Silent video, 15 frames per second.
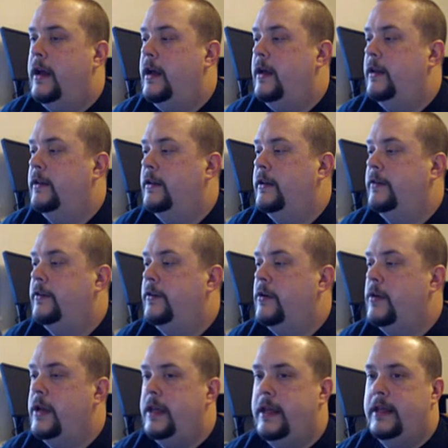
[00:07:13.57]
let's
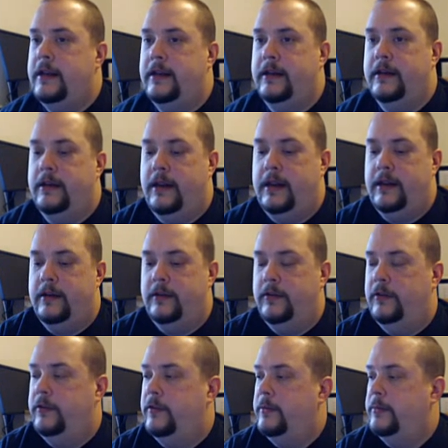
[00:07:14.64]
go ahead and
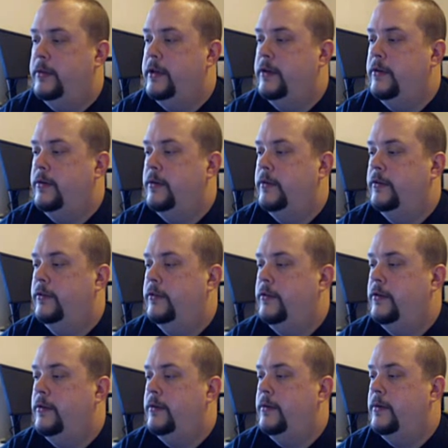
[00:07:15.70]
just simply do a
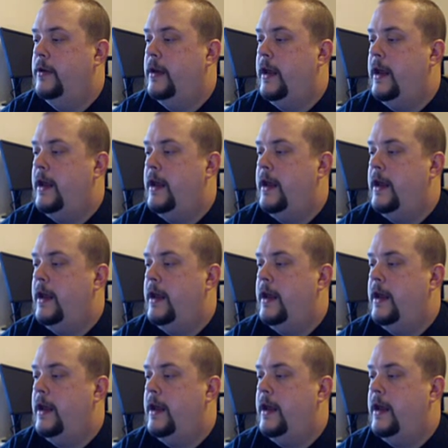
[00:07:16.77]
sudo